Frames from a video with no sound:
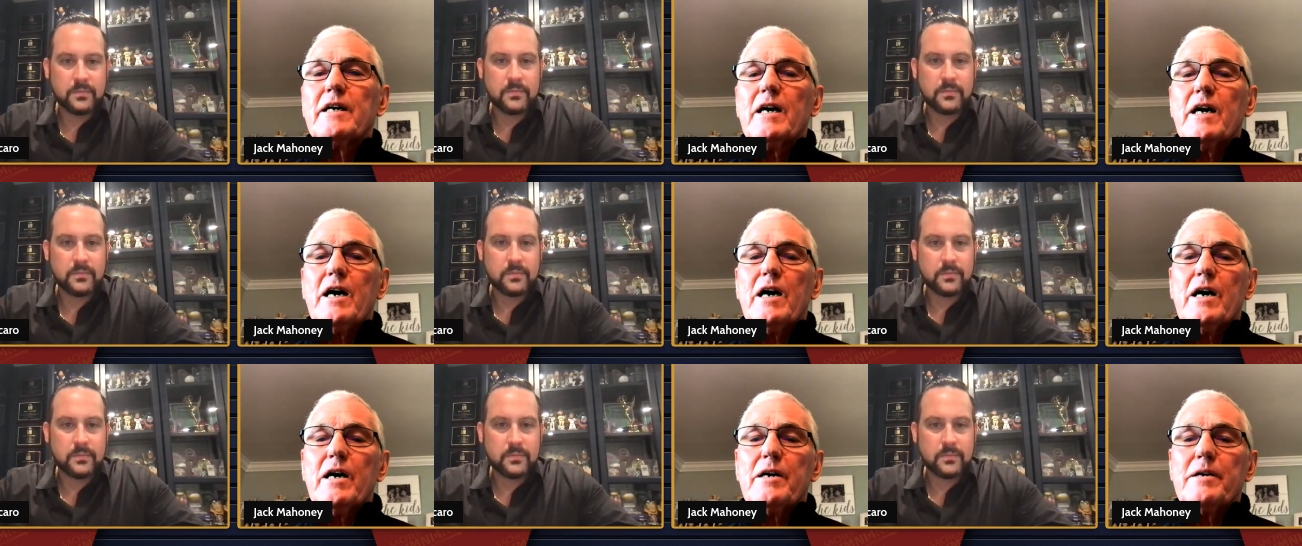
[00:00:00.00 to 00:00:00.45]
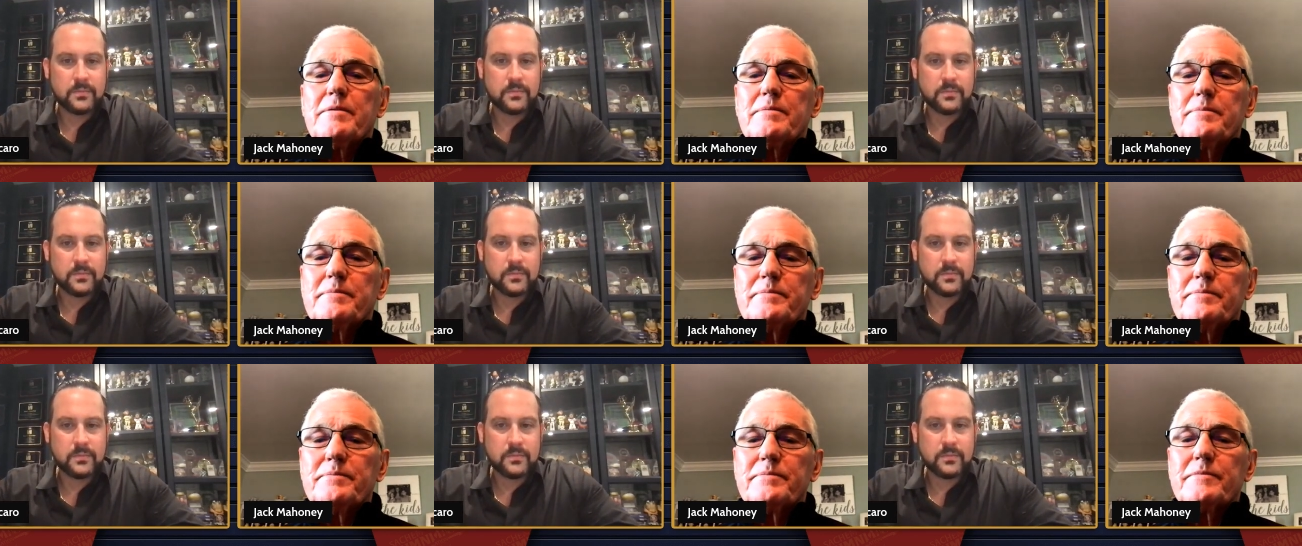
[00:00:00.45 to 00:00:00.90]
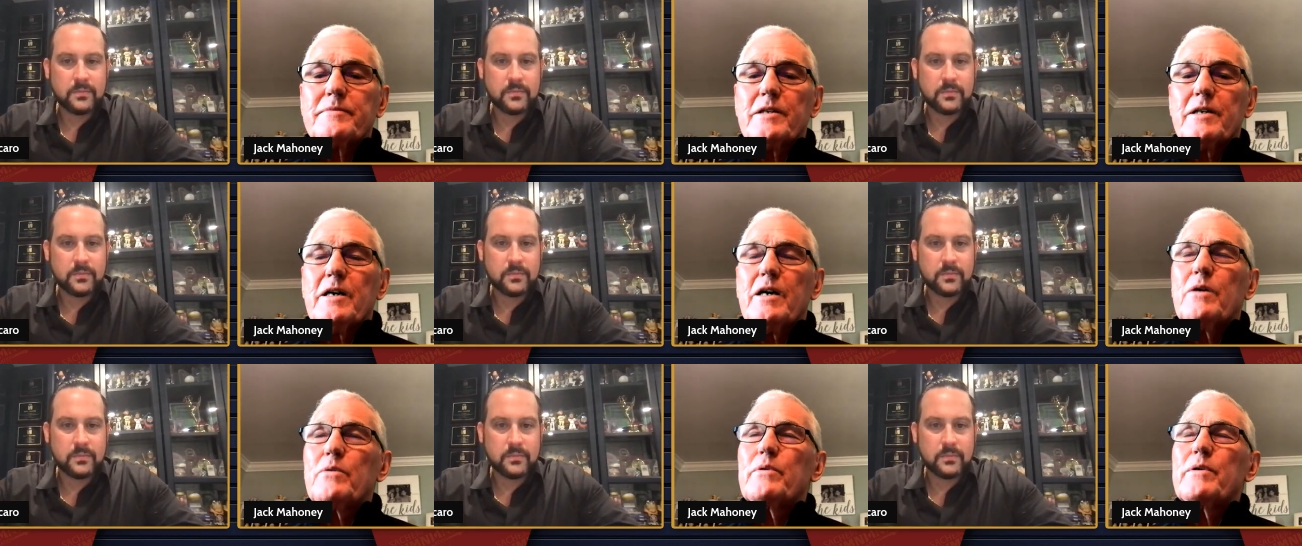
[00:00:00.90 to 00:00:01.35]
Speaker 1: um,
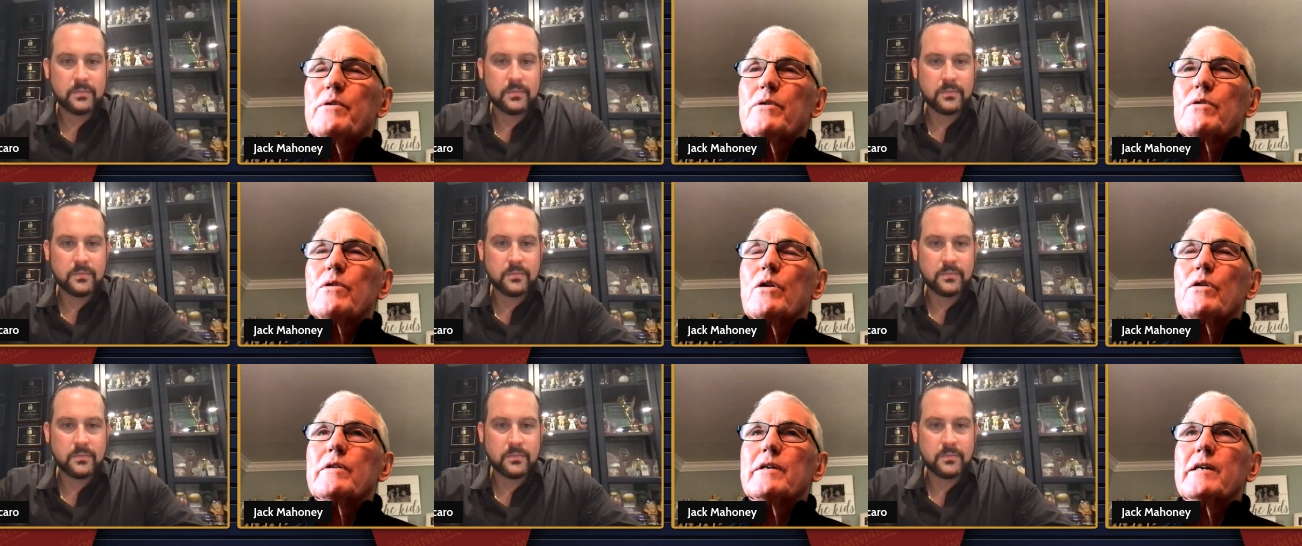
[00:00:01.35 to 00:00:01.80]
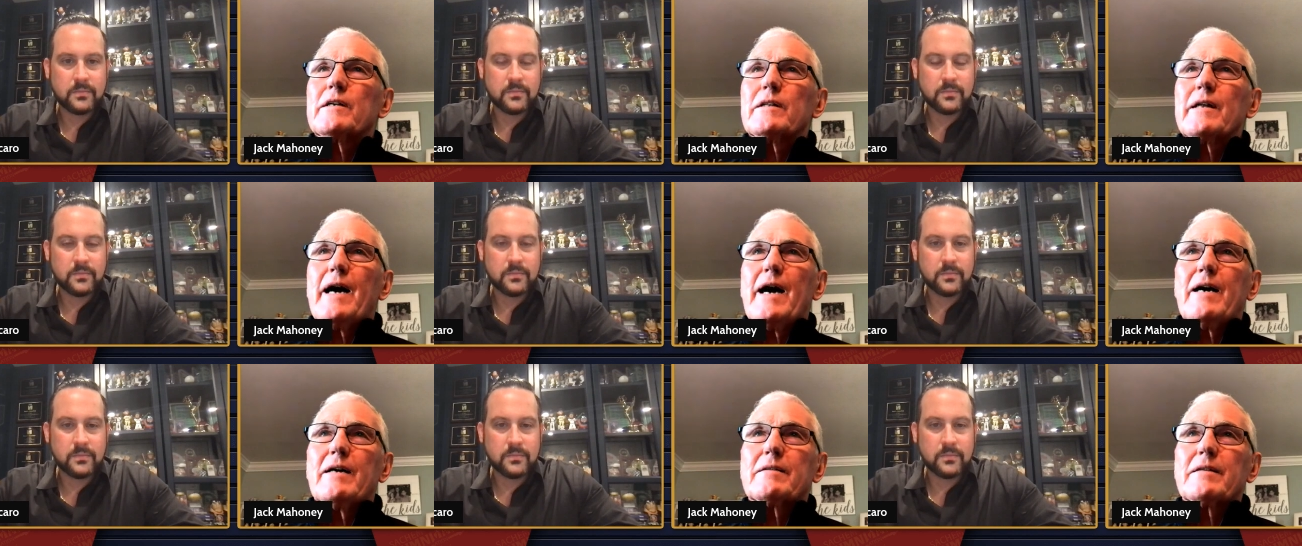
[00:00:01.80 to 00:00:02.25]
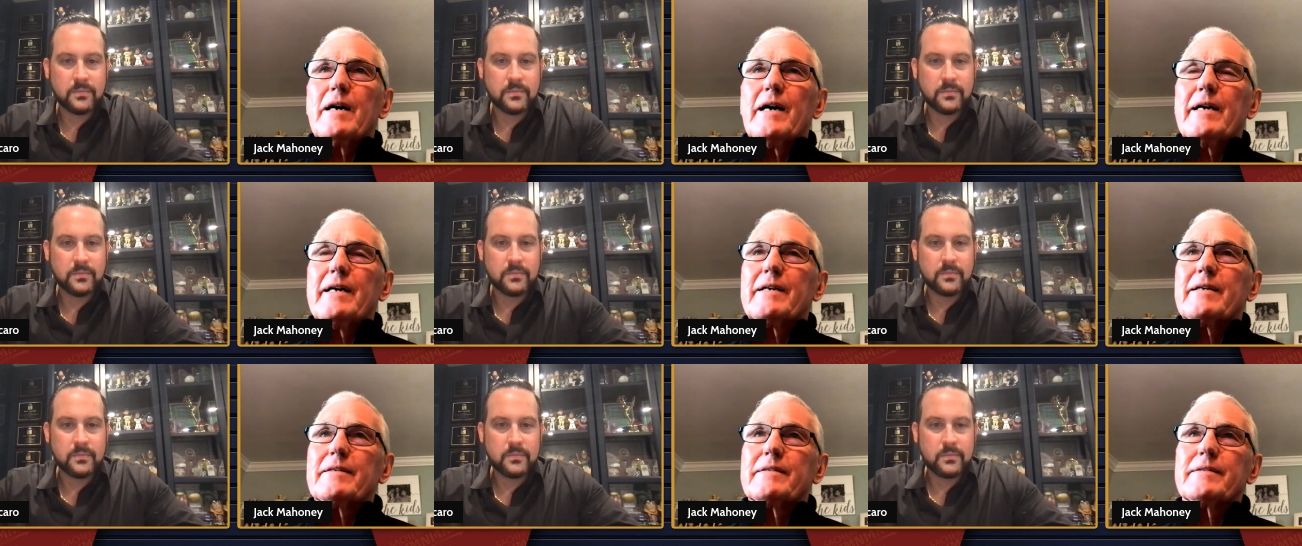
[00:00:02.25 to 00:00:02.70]
uh, we were only allowed
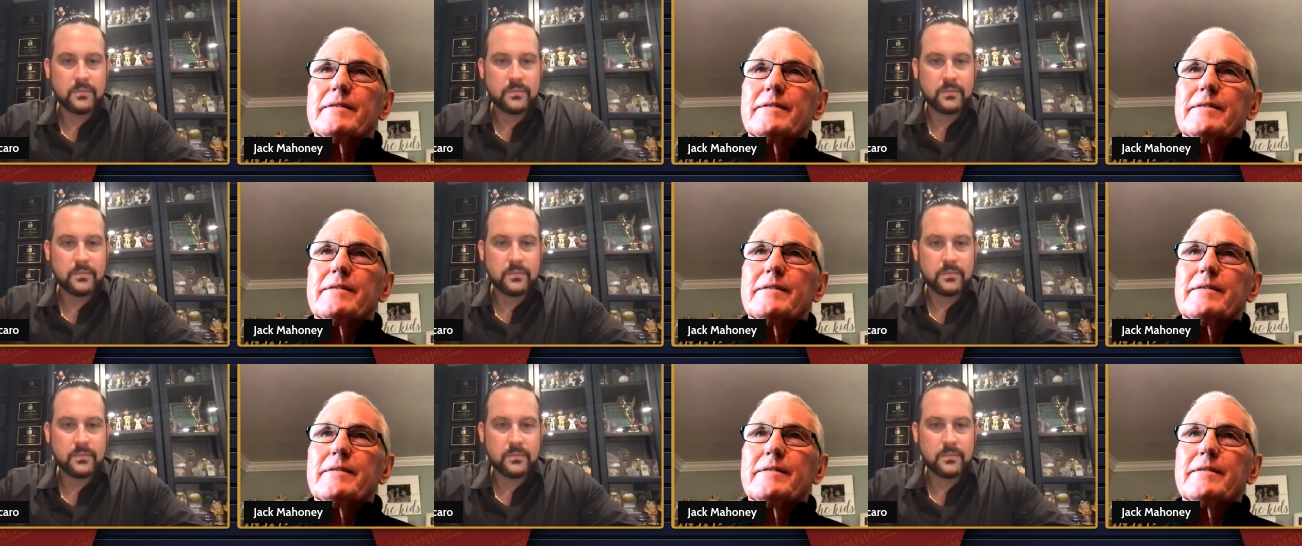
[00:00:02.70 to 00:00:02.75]
like